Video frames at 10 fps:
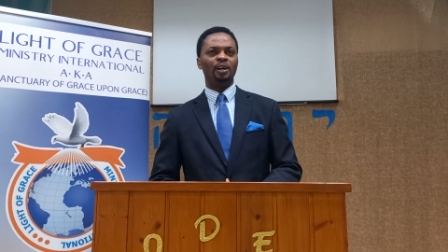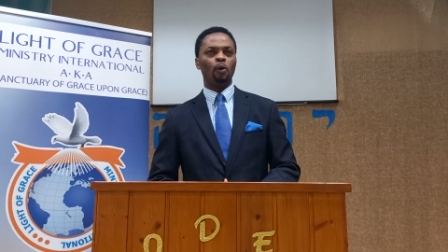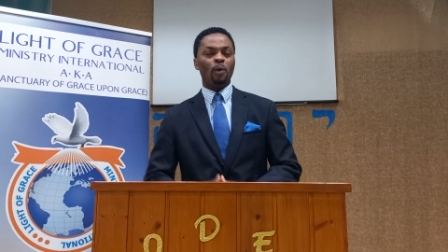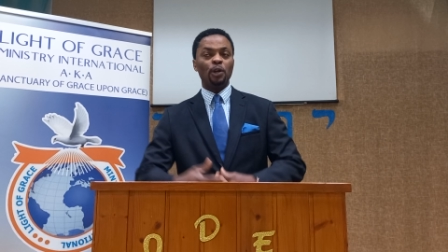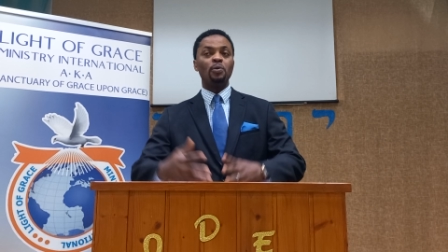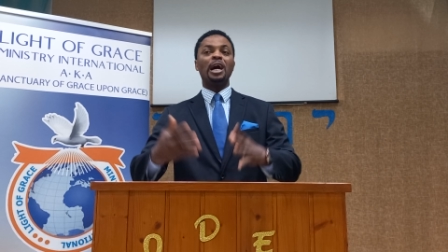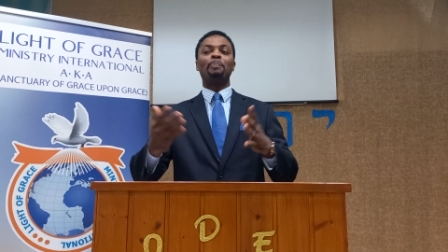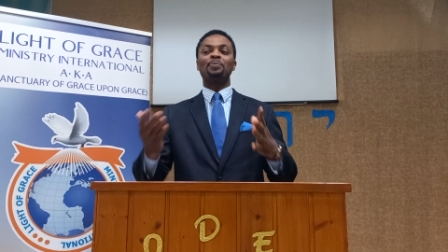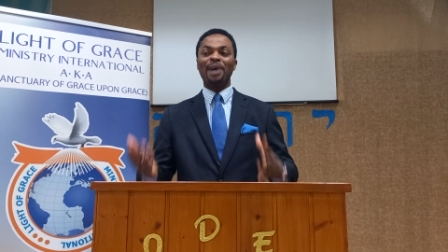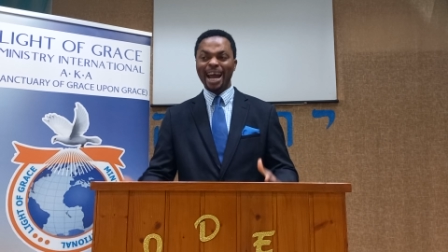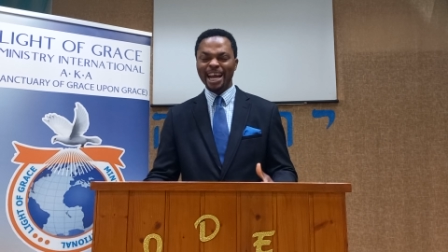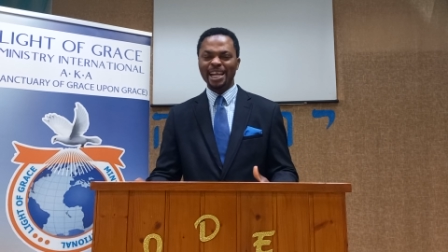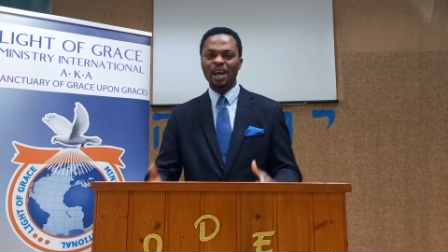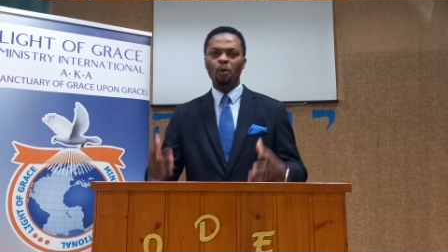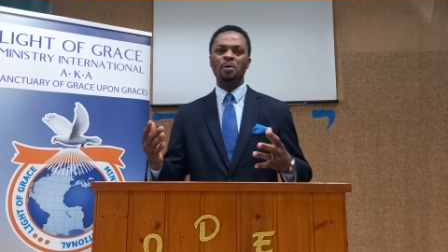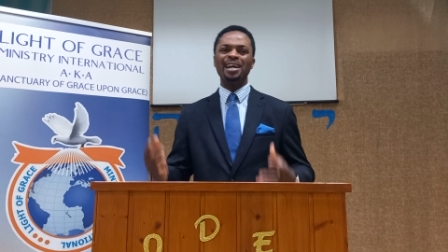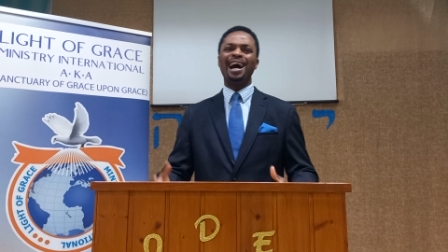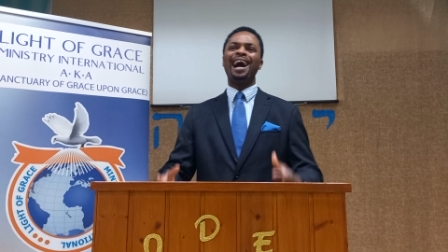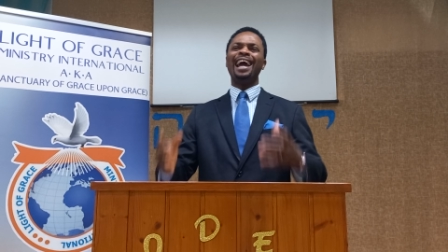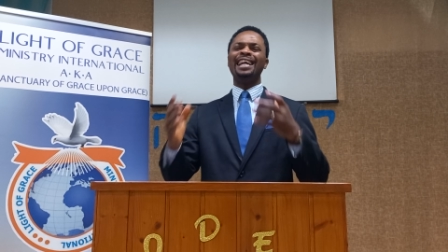When we are praying, we
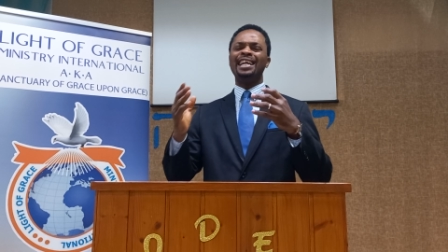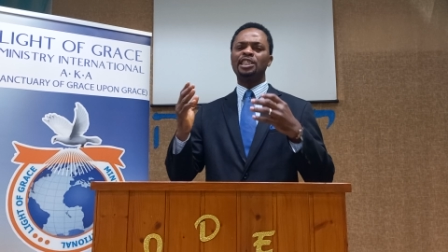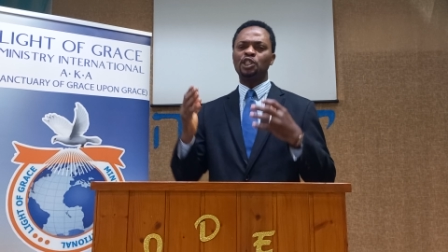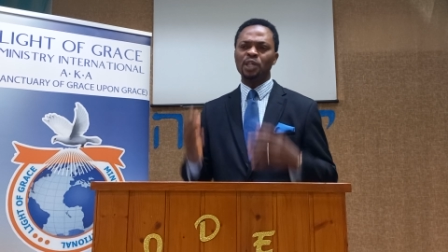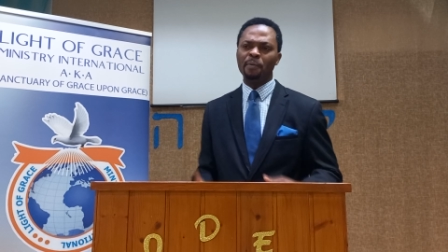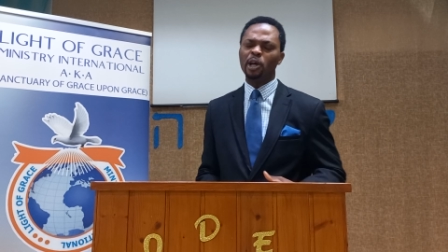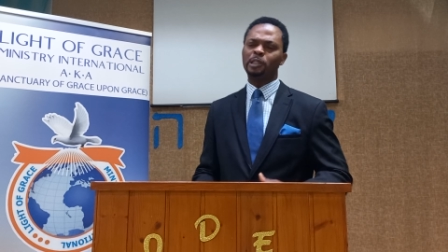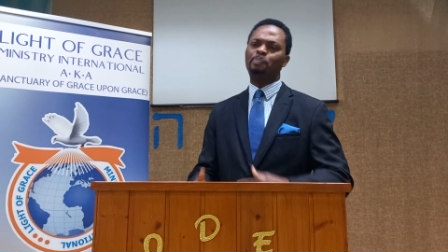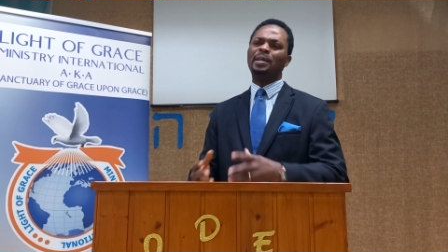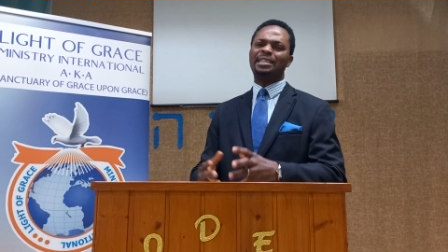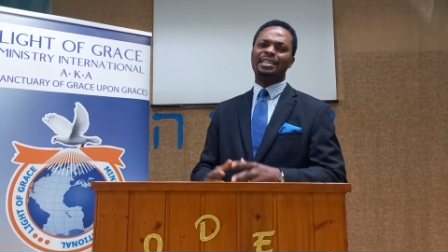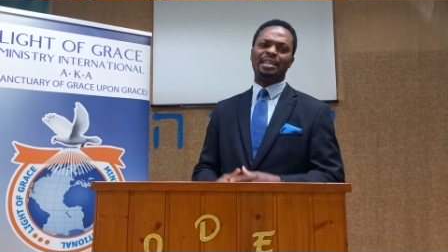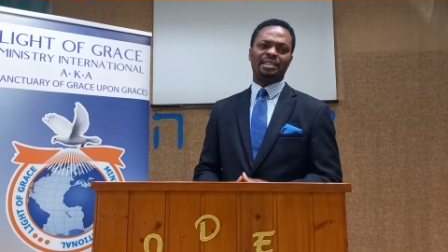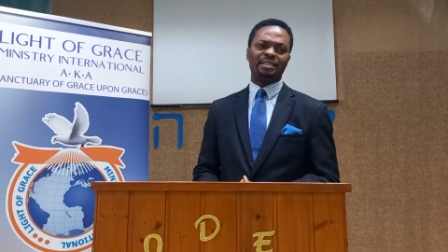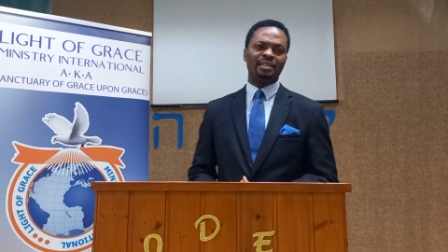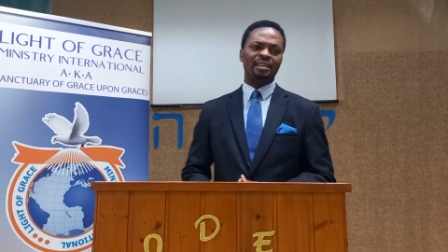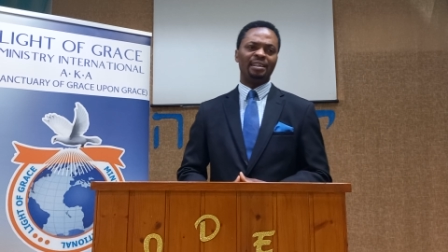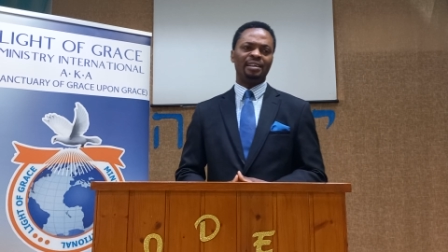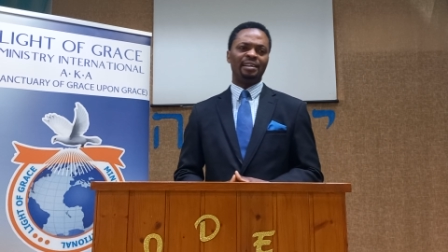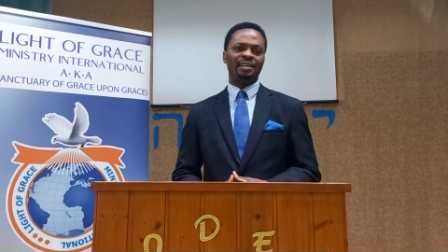are in a serious business.
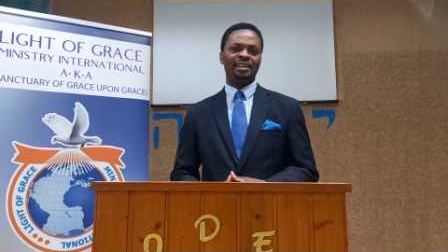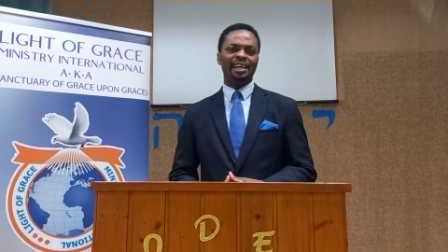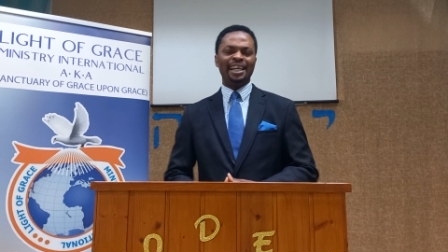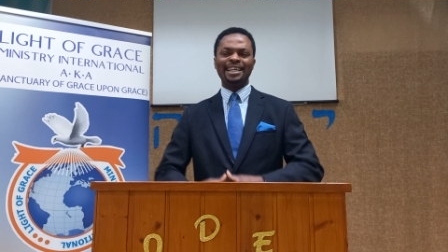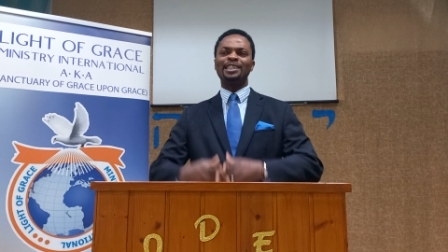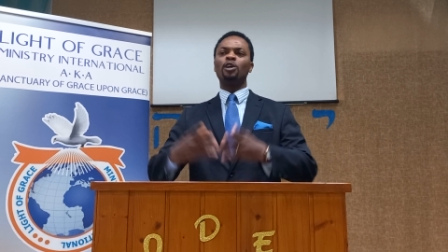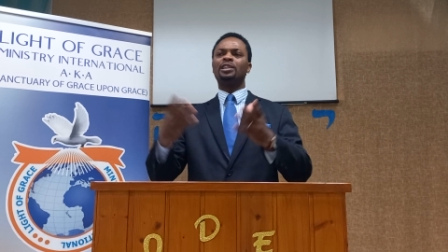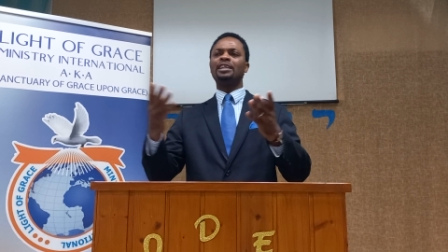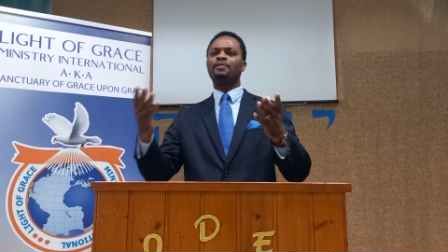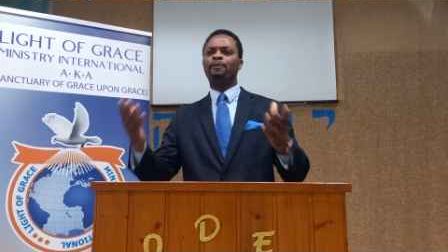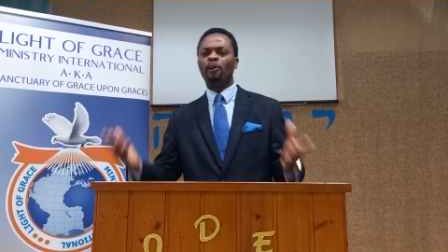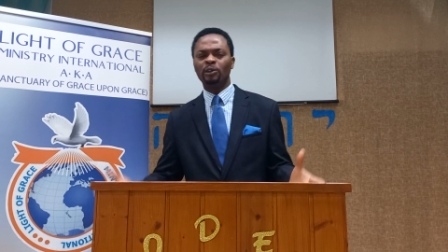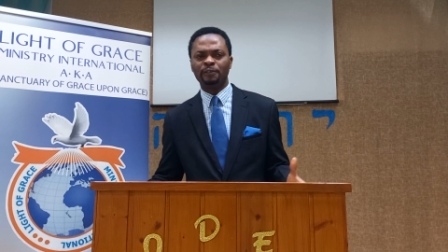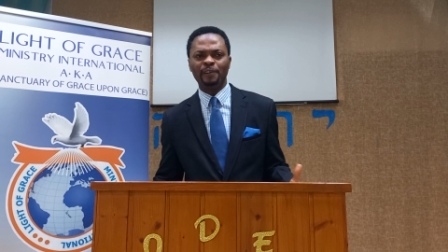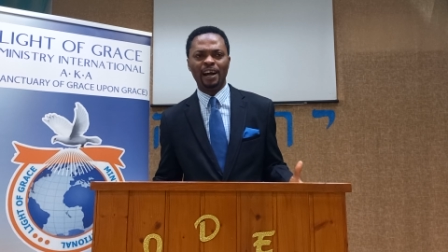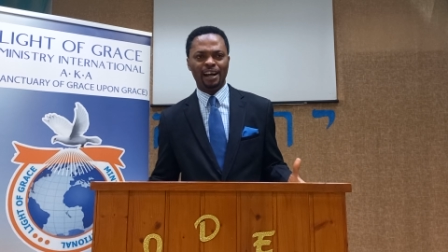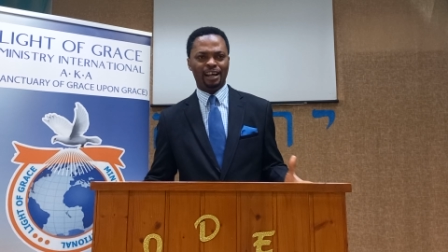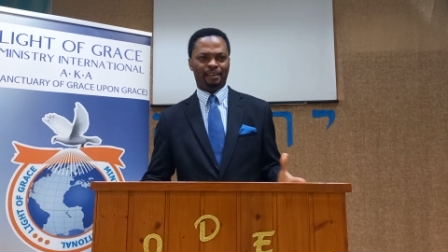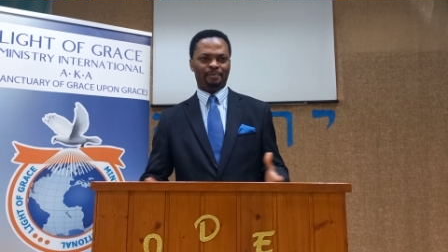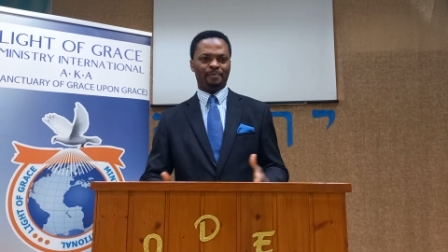It is not a form
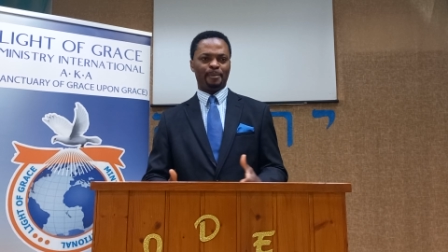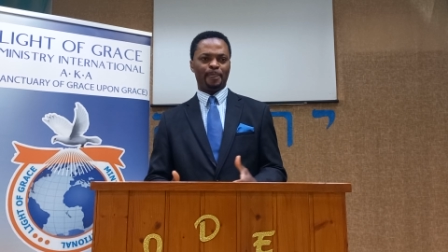fair.